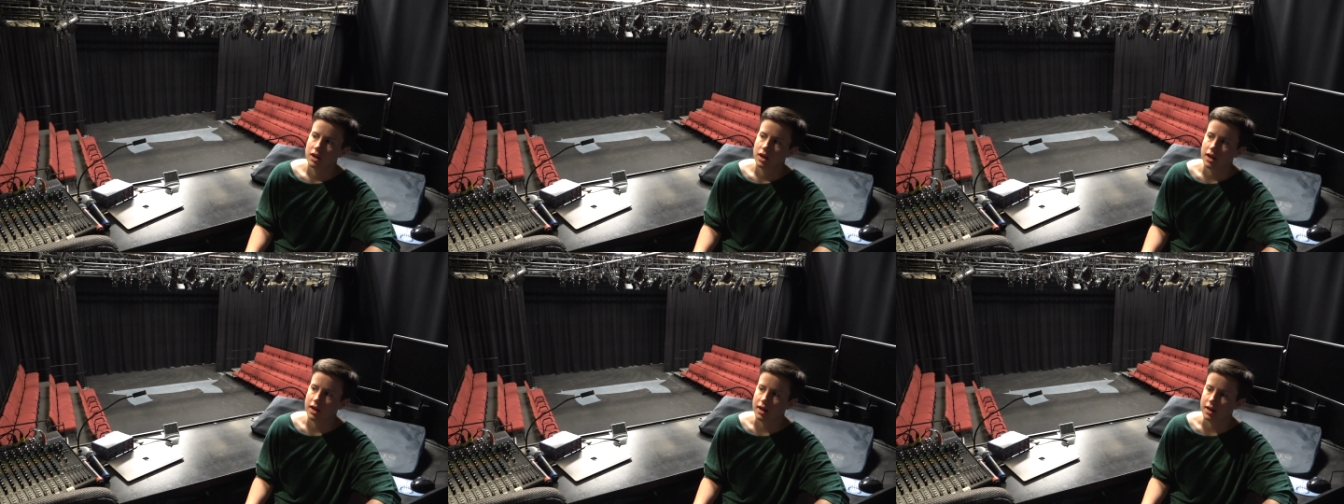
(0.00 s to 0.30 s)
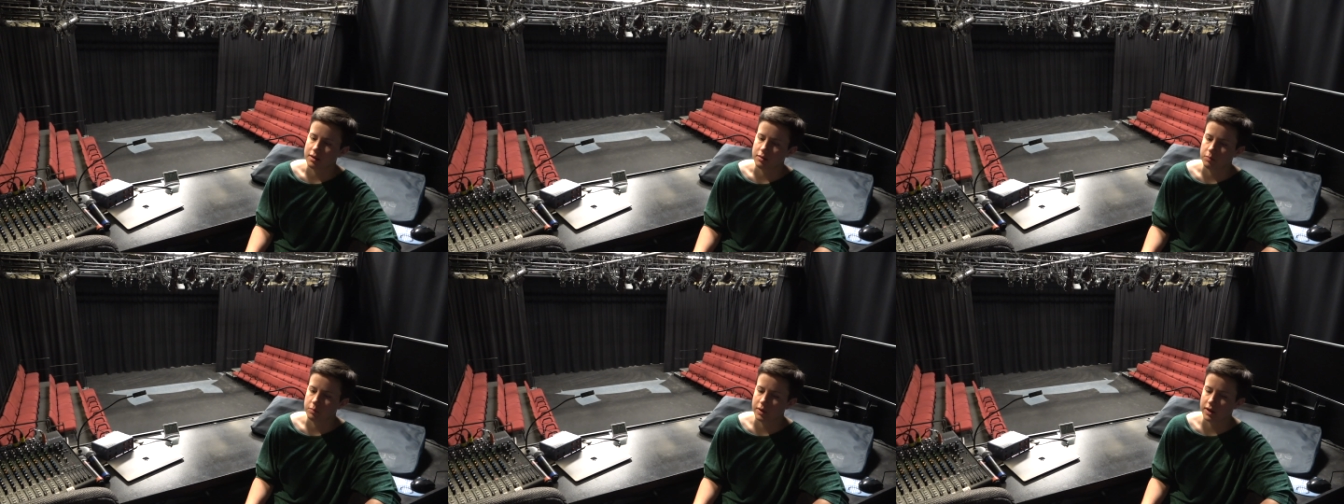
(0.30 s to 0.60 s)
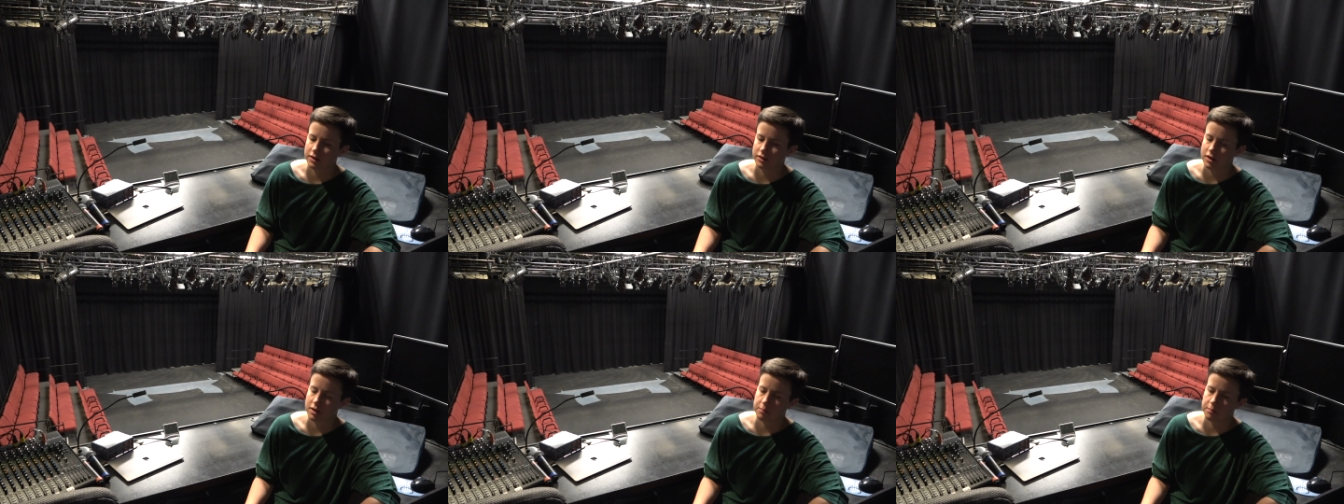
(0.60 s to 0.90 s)
and
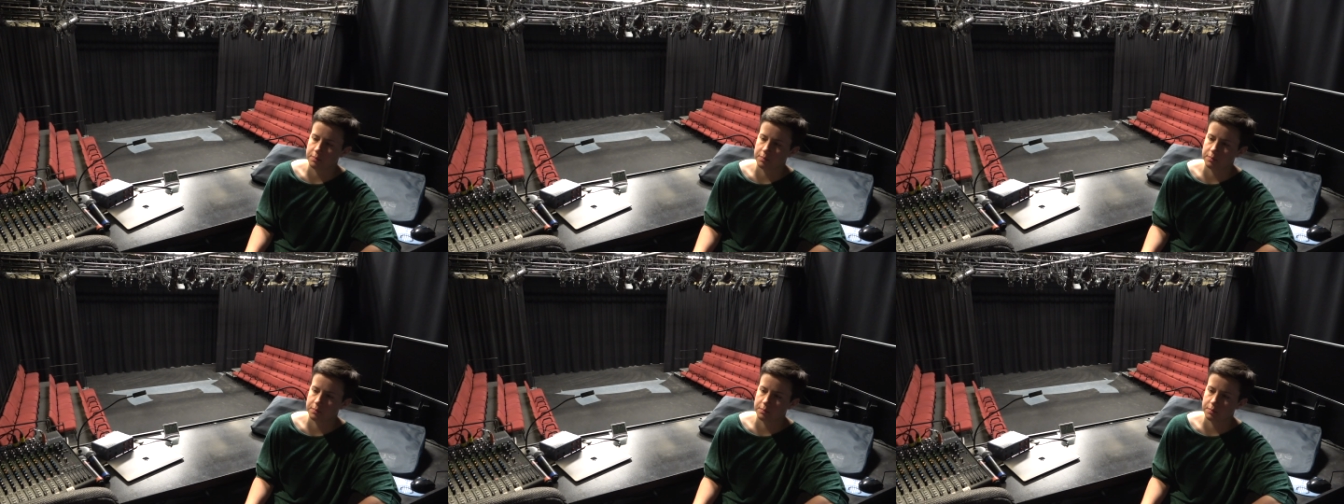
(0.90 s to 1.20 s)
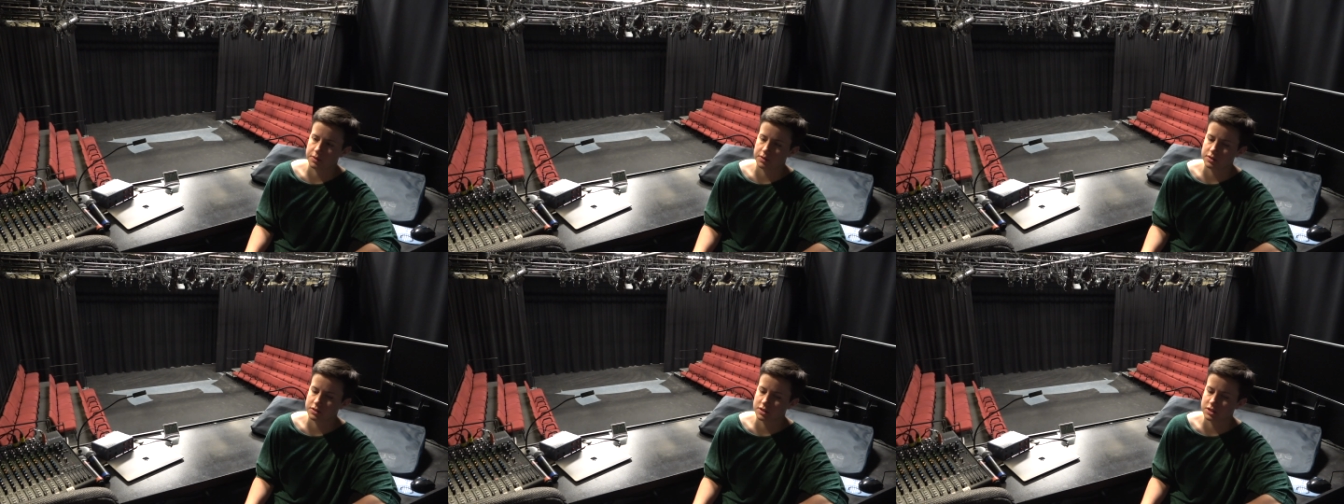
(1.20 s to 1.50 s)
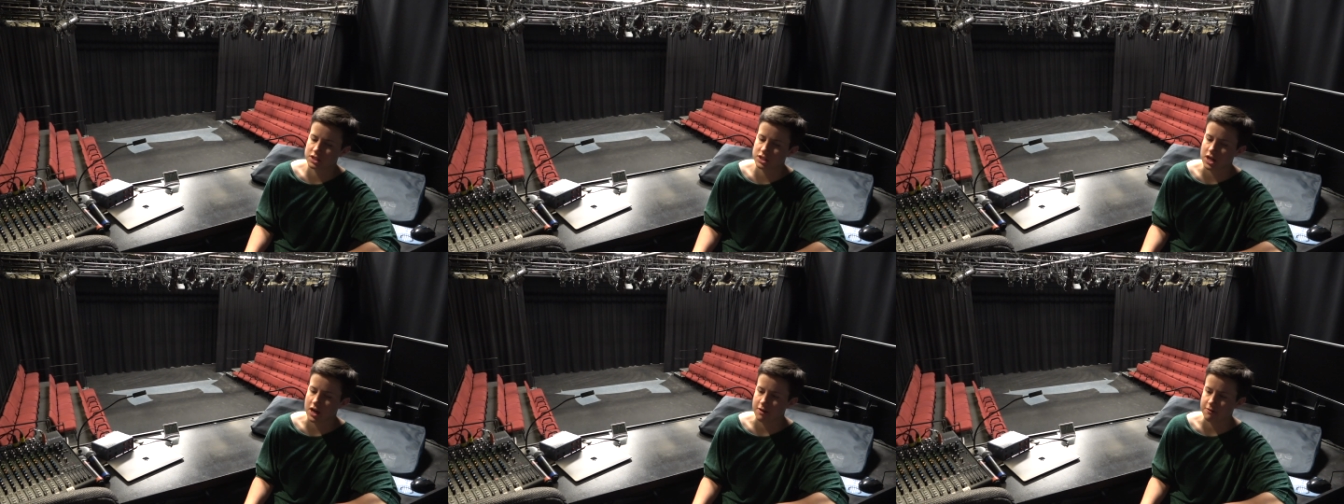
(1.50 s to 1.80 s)
picked up
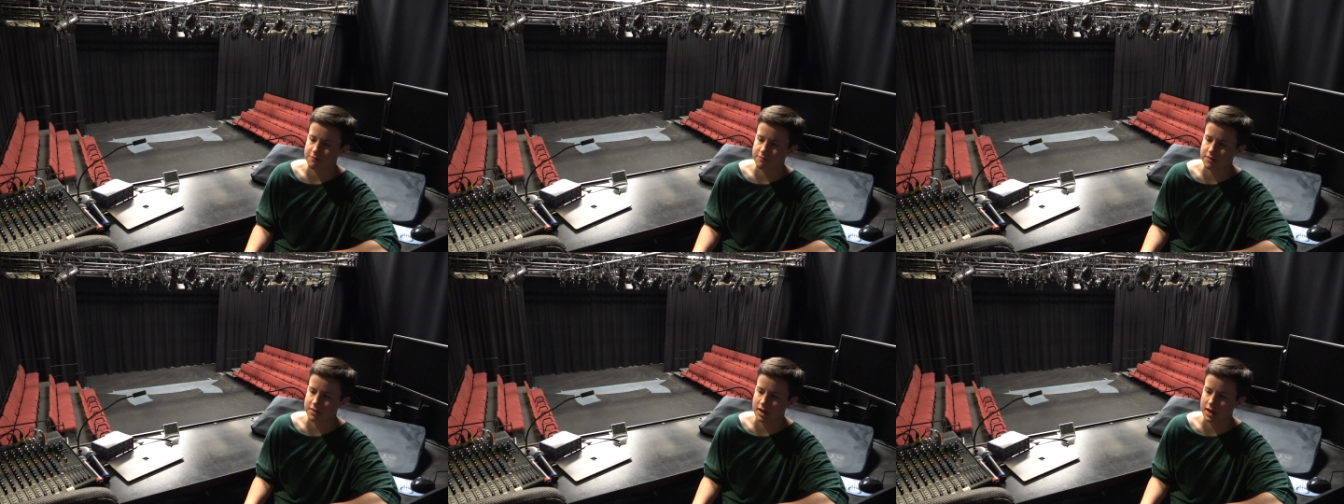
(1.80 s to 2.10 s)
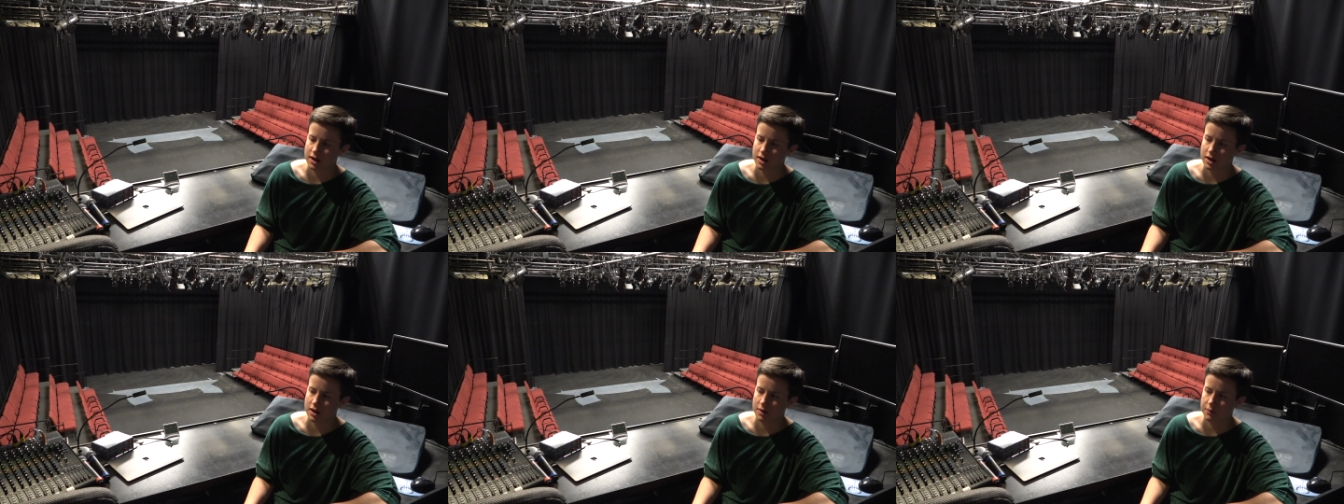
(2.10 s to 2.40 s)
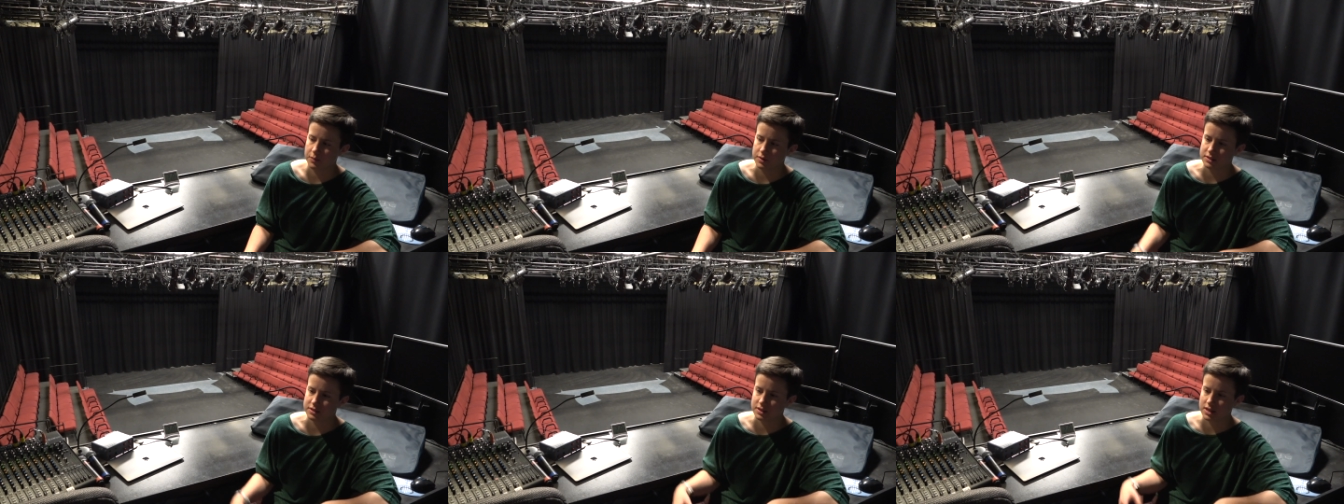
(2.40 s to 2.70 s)
stuff that
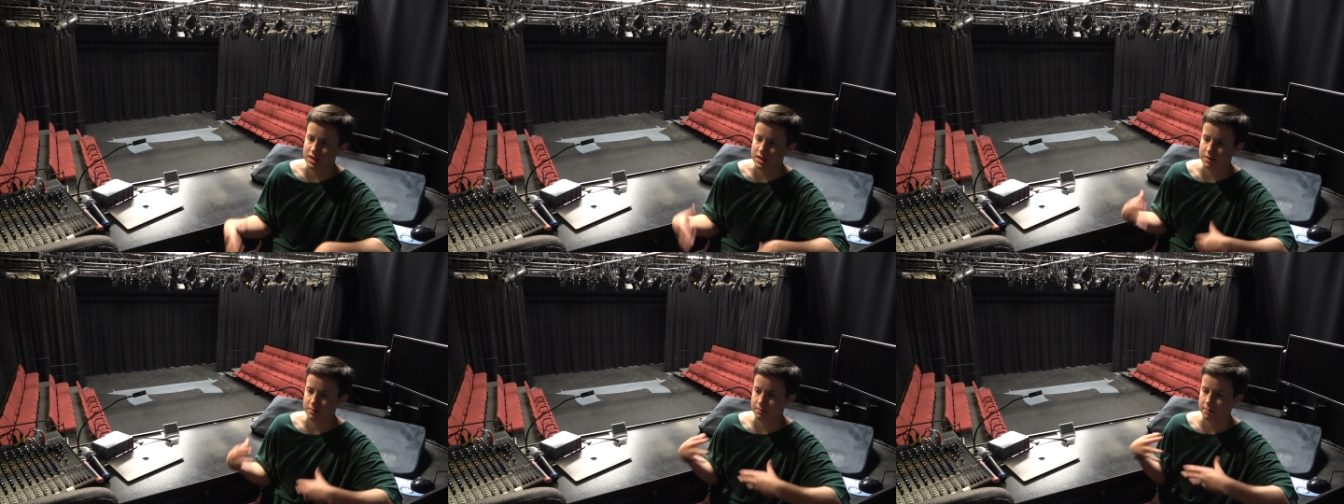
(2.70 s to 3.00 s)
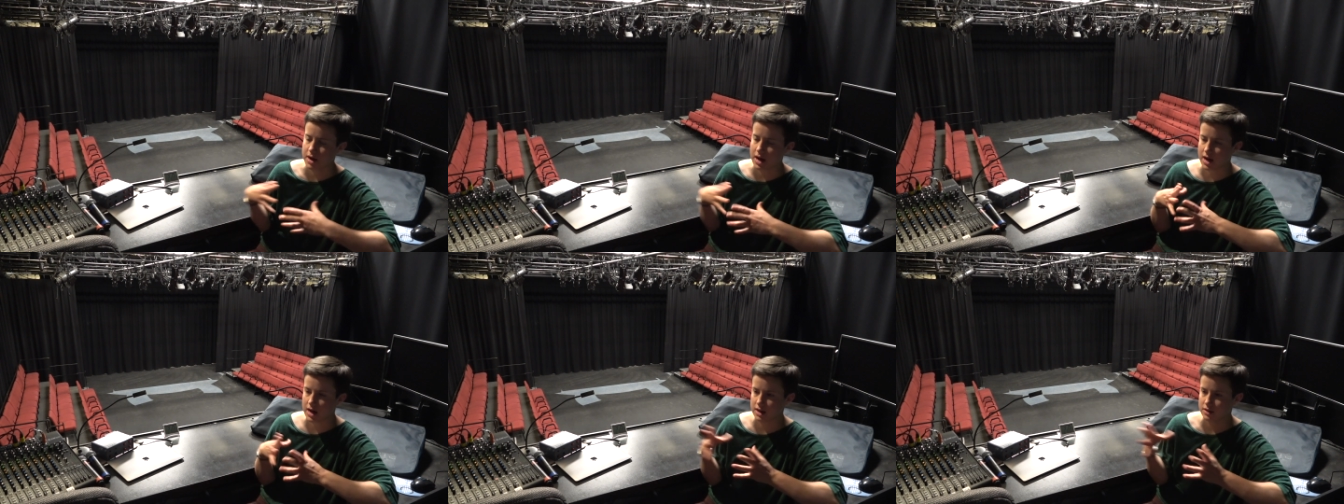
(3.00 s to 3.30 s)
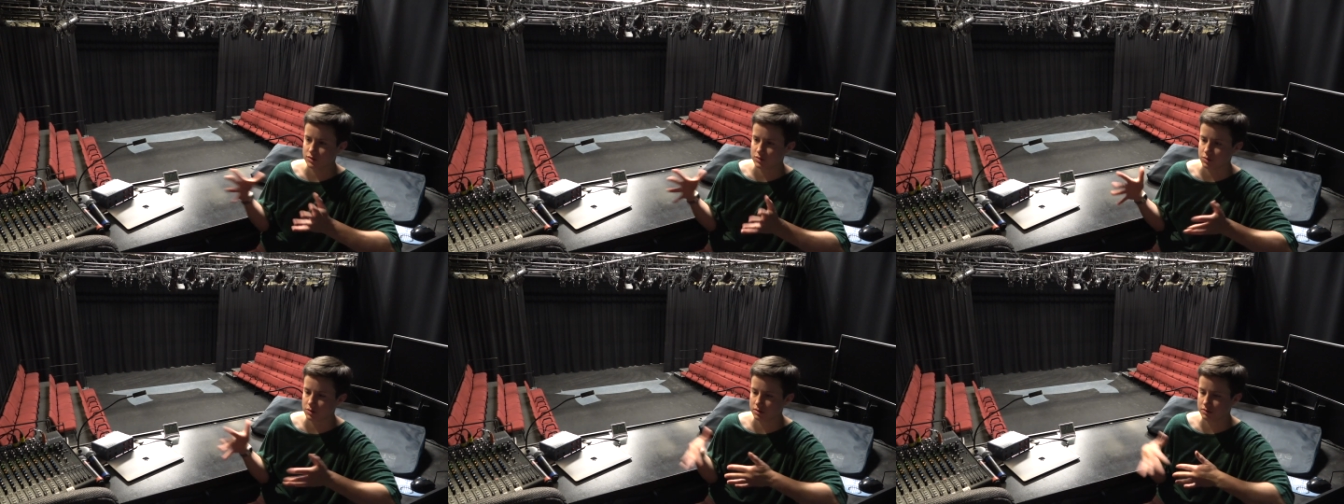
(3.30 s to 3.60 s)
was in my
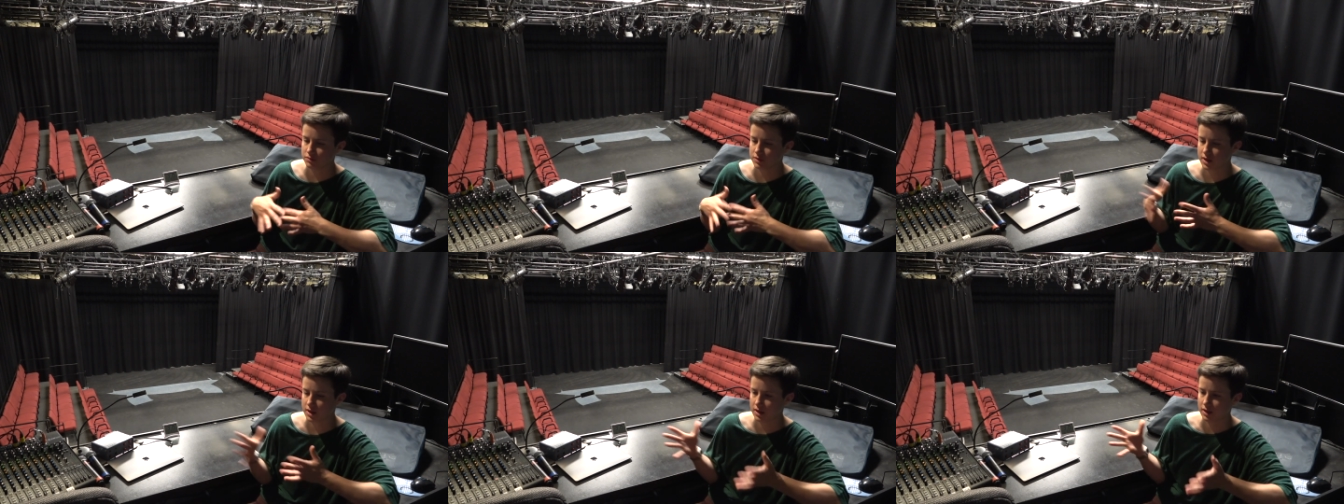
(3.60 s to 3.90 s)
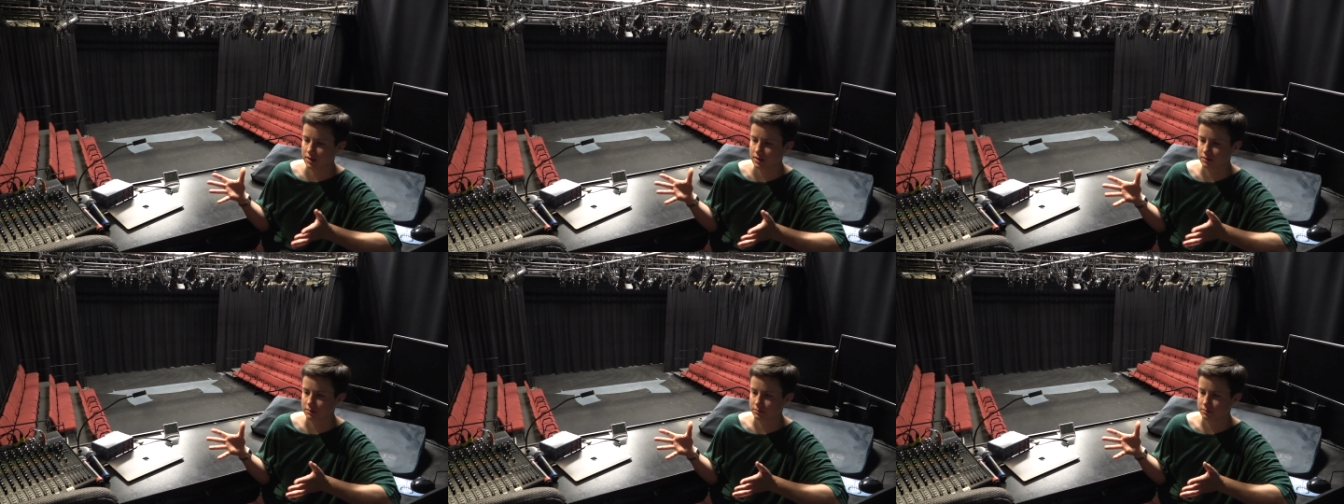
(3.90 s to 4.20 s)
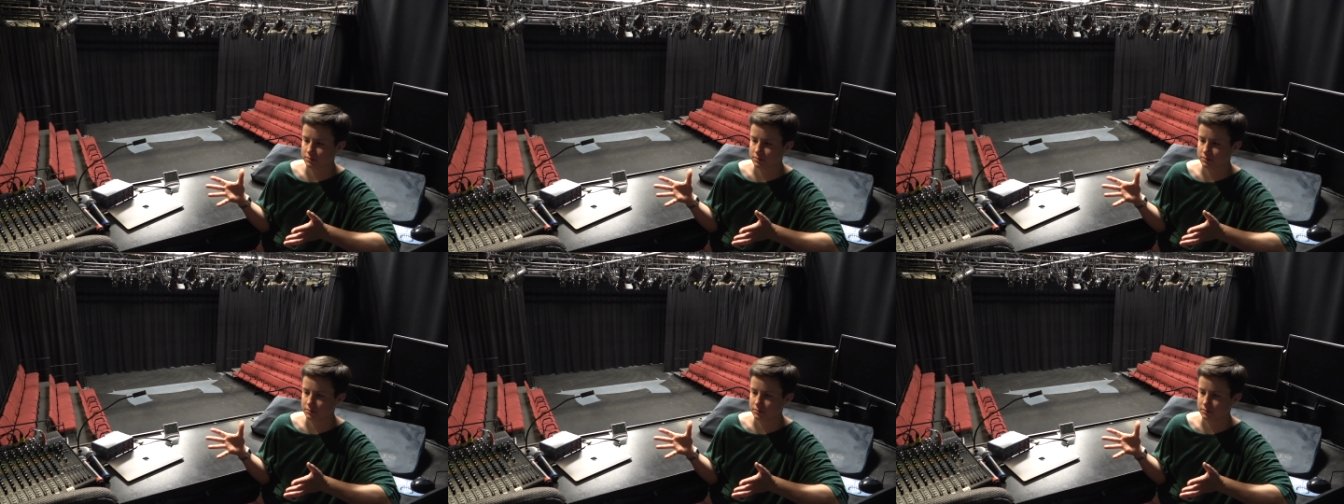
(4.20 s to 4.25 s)
sort of like